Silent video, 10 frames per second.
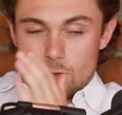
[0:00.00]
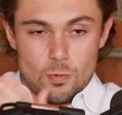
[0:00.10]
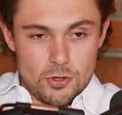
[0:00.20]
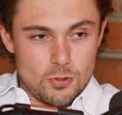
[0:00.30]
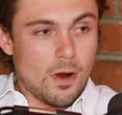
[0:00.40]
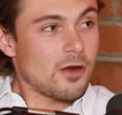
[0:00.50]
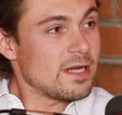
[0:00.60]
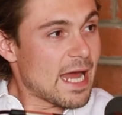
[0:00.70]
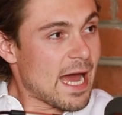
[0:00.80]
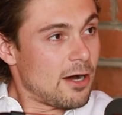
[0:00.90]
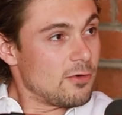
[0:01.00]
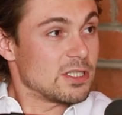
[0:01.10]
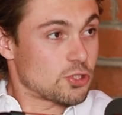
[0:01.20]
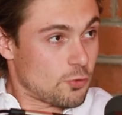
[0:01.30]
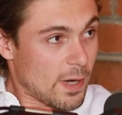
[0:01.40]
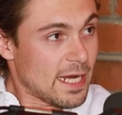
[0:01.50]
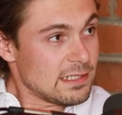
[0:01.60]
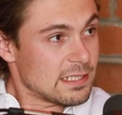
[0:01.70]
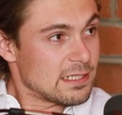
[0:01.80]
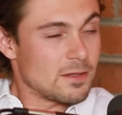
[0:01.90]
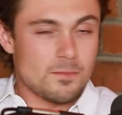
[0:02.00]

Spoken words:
where you are now is great,